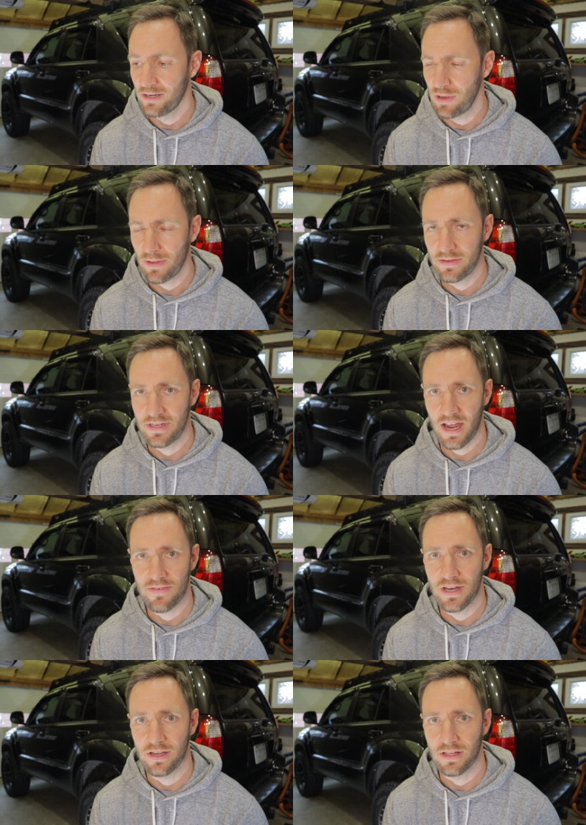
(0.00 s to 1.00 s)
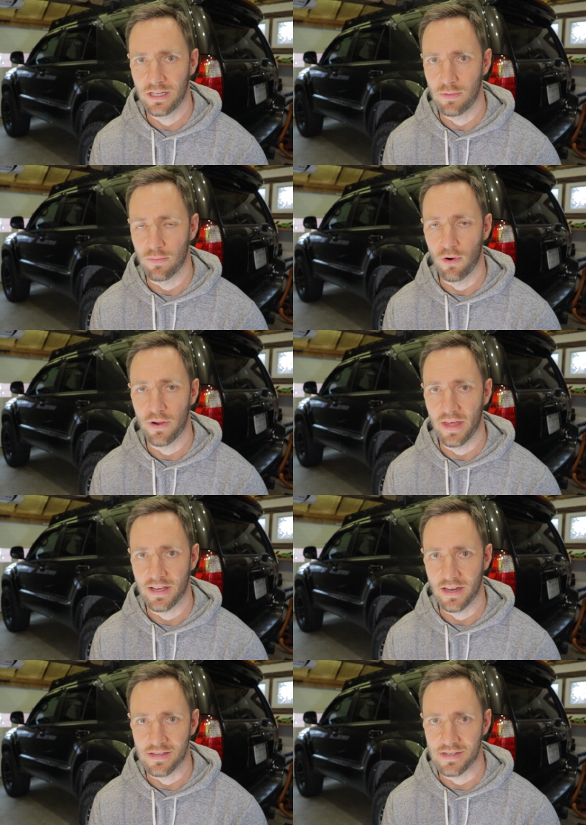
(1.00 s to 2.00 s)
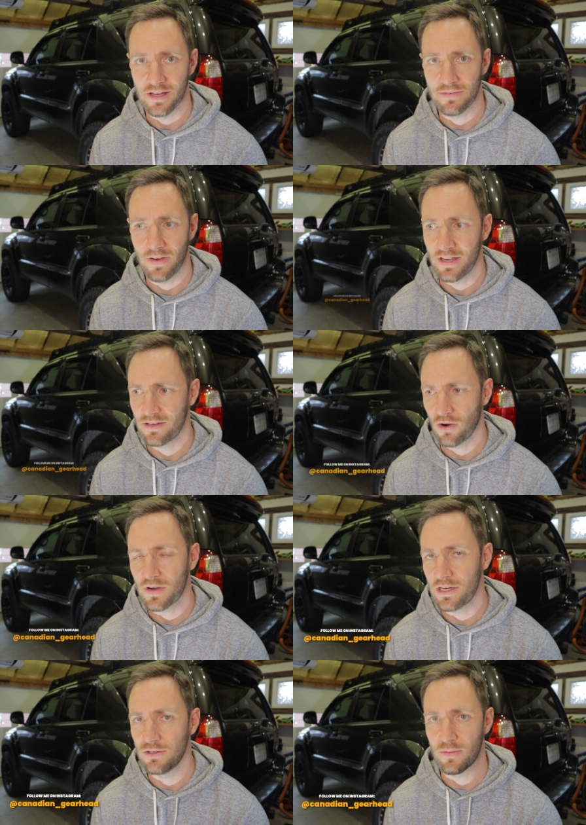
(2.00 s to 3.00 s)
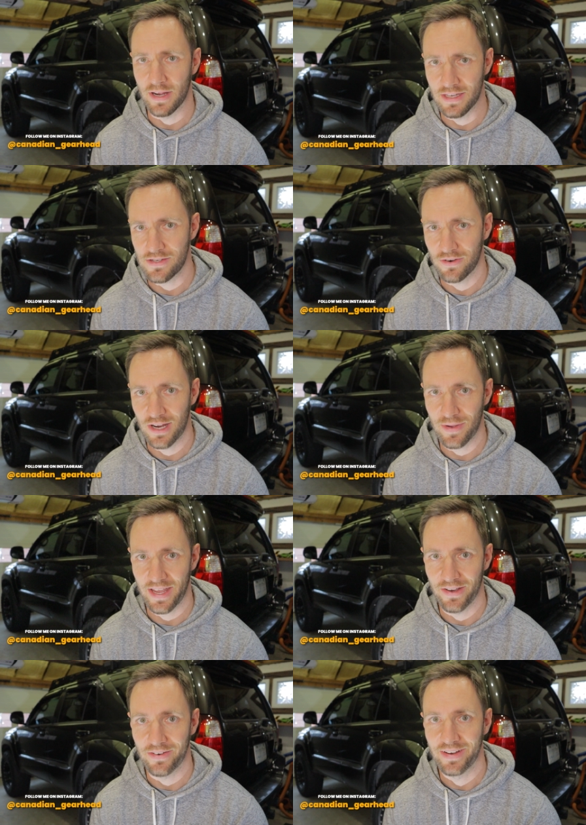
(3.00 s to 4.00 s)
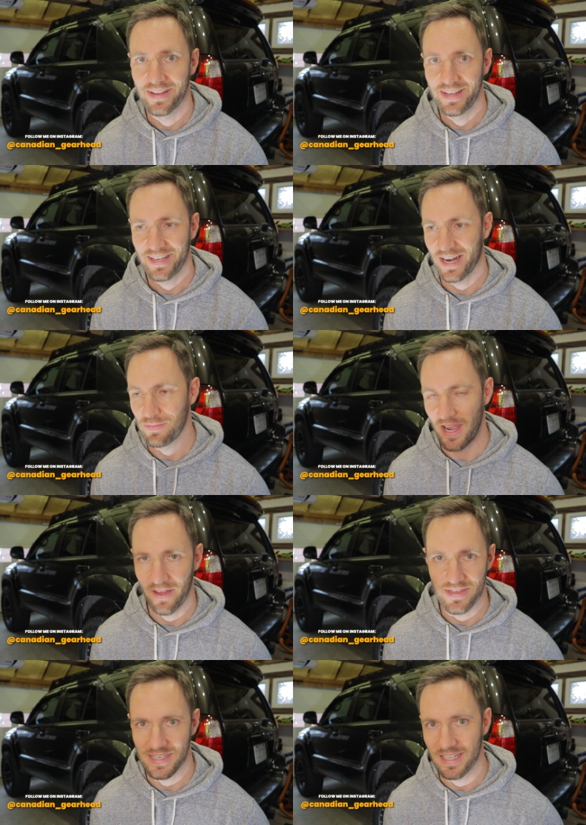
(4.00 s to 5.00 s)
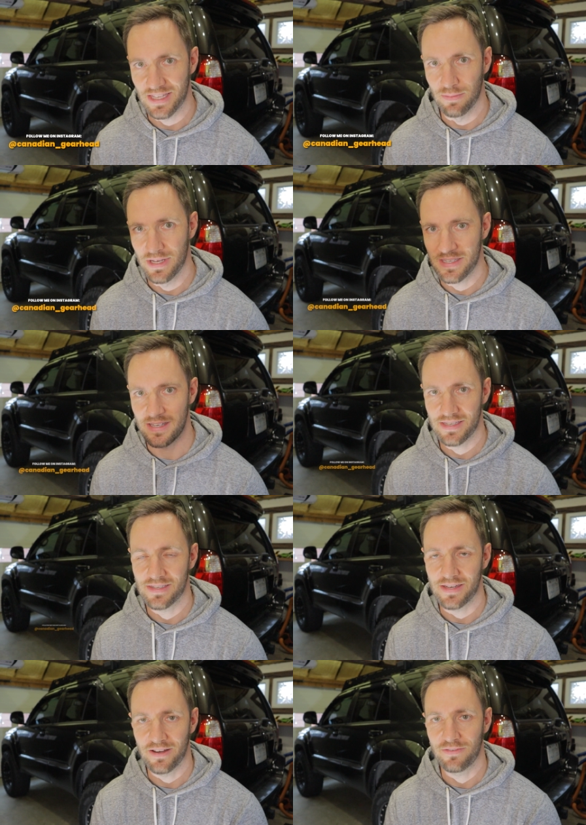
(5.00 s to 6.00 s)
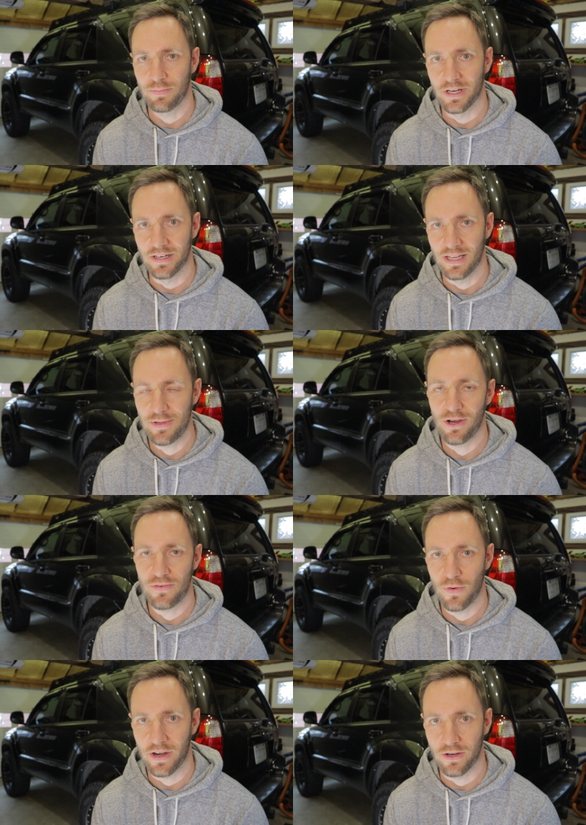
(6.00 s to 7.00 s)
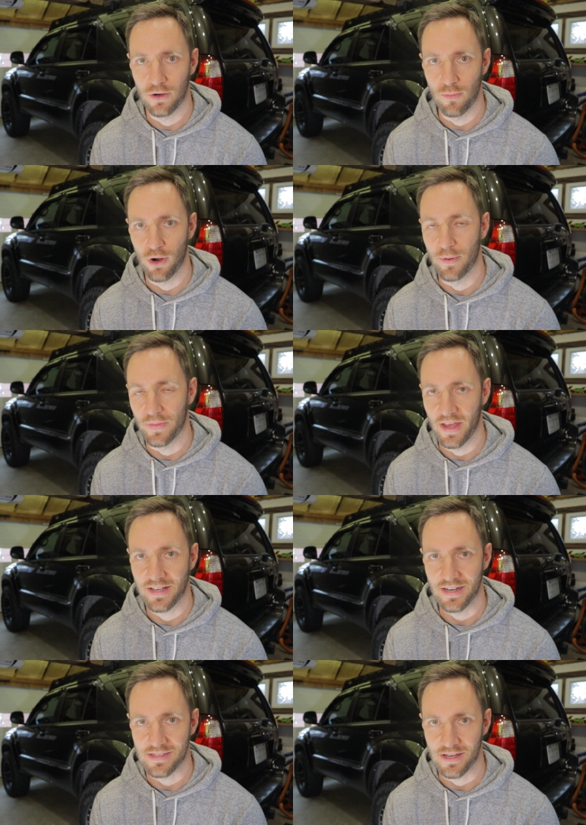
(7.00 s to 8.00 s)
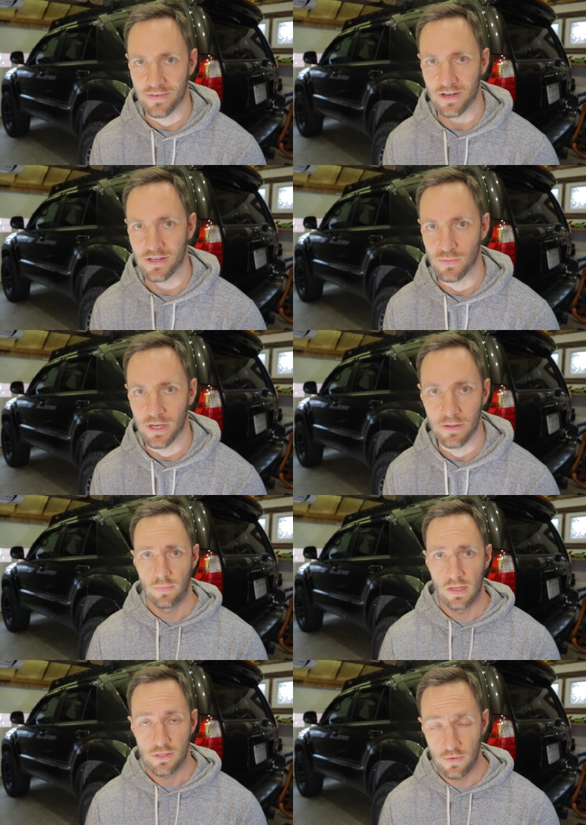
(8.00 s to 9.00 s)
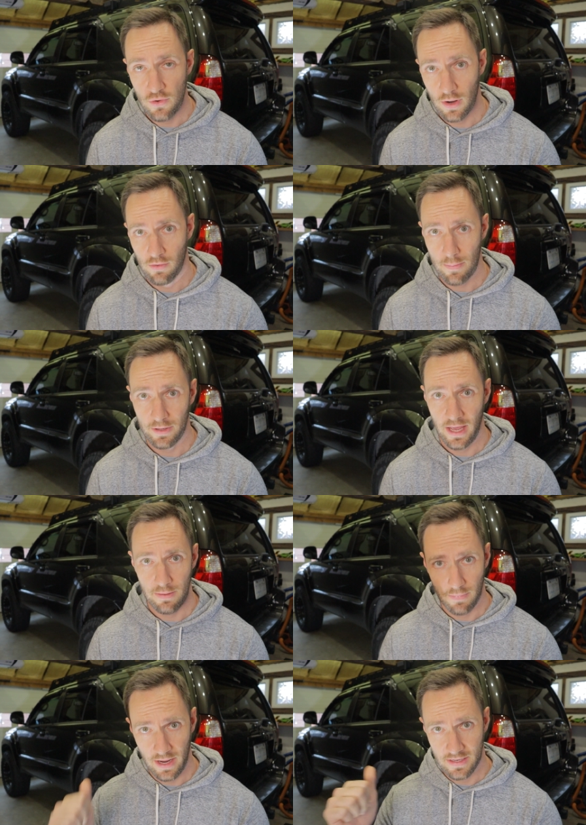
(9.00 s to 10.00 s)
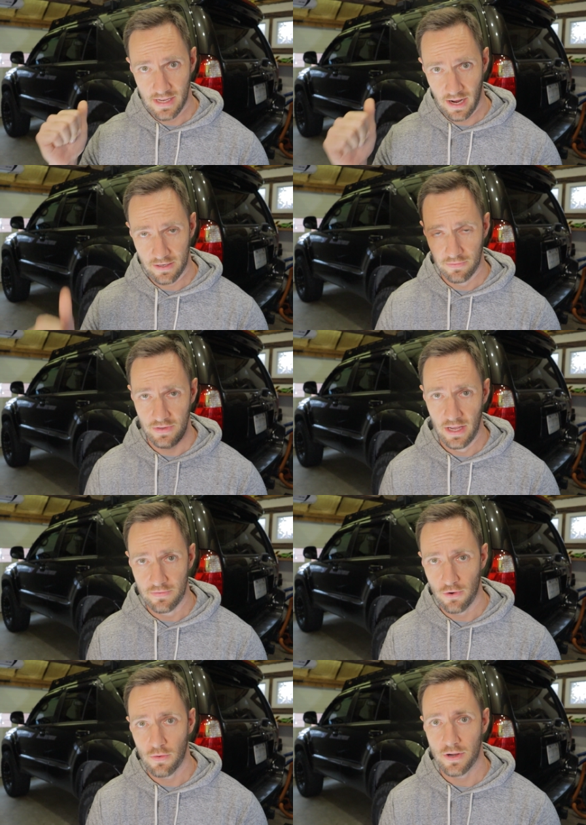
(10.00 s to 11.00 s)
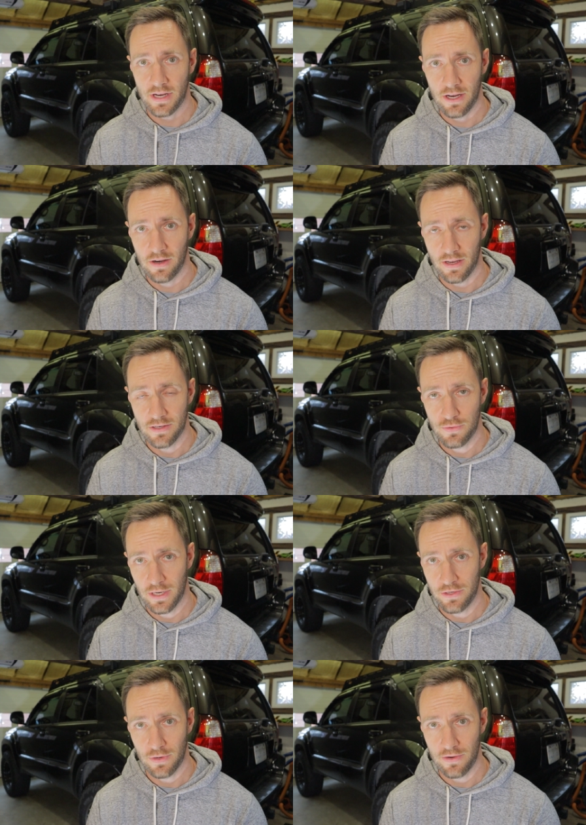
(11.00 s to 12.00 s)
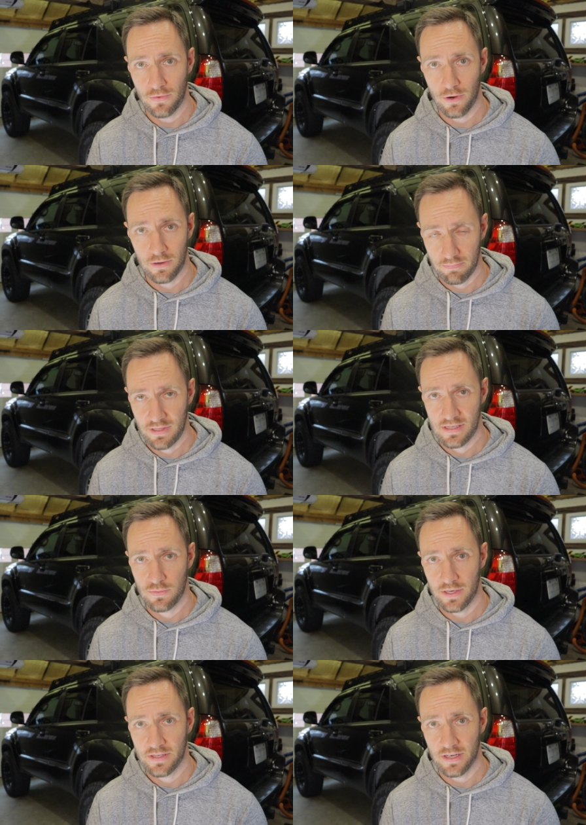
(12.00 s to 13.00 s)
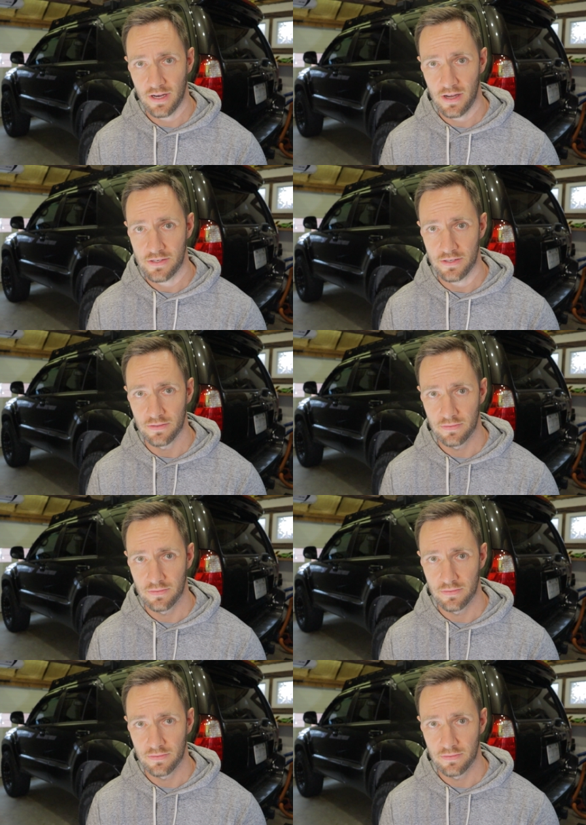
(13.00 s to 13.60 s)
maybe I'll dive into a little bit more of that kind of stuff. I already do on my Instagram account, kind of behind the scenes of the business and stuff, but let me know if you want to know more about that kind of stuff here as well. So if you want to replicate my exact V8 4Runner here in 2024, this is what it's going to cost you.